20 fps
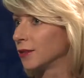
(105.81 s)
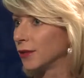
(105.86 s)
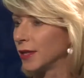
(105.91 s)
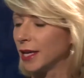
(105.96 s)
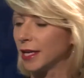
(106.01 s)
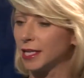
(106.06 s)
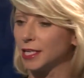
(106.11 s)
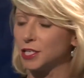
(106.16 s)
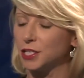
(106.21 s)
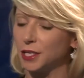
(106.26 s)
So
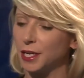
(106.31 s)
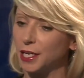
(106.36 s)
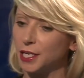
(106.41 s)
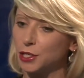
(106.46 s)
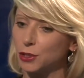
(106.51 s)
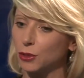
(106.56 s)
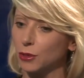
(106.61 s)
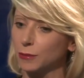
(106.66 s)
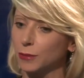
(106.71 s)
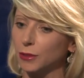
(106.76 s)
they can
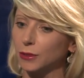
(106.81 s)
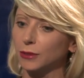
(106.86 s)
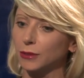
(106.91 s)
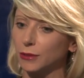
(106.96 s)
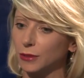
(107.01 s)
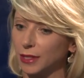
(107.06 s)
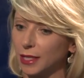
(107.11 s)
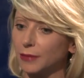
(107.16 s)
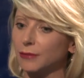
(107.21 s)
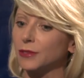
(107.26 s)
change
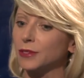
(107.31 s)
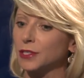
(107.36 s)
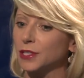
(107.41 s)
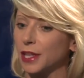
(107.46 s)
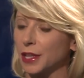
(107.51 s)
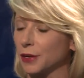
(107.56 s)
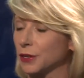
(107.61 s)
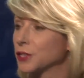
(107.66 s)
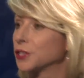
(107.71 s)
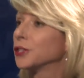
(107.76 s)
hormone levels
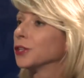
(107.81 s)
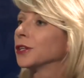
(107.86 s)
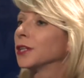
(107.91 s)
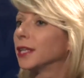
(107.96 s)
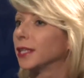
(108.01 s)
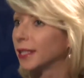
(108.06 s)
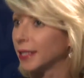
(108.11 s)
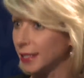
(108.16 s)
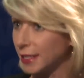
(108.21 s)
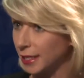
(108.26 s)
that are
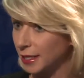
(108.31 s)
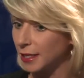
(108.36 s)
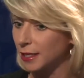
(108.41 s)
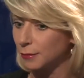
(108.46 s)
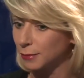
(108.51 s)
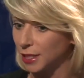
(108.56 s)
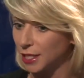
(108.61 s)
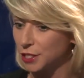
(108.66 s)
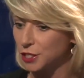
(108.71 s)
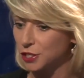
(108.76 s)
circulating in
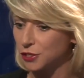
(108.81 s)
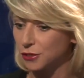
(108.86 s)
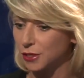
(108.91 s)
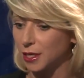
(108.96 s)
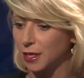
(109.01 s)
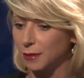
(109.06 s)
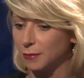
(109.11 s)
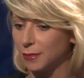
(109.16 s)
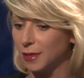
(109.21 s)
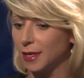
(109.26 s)
the
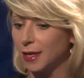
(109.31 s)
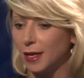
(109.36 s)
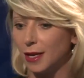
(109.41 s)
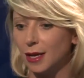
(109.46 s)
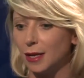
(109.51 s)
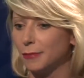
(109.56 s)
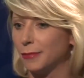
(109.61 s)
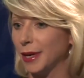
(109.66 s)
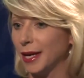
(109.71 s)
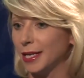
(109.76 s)
bloodstream
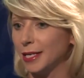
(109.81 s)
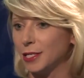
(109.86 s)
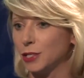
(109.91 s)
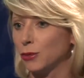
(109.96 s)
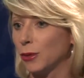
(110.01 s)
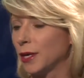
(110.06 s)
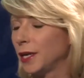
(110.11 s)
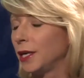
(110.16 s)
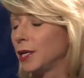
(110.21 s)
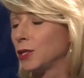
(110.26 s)
by
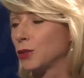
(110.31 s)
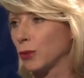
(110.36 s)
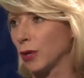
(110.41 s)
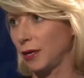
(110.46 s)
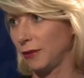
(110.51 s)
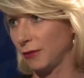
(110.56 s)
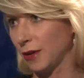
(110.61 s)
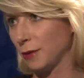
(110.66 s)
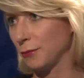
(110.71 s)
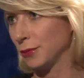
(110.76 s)
20 to
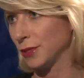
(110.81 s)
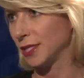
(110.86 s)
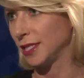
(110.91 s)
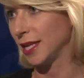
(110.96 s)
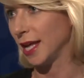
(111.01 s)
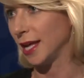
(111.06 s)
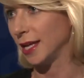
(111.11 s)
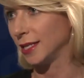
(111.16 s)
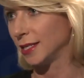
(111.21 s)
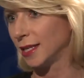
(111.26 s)

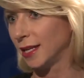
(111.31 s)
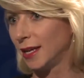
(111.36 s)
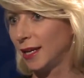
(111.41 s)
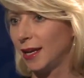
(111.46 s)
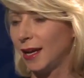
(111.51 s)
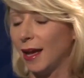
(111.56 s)
25%.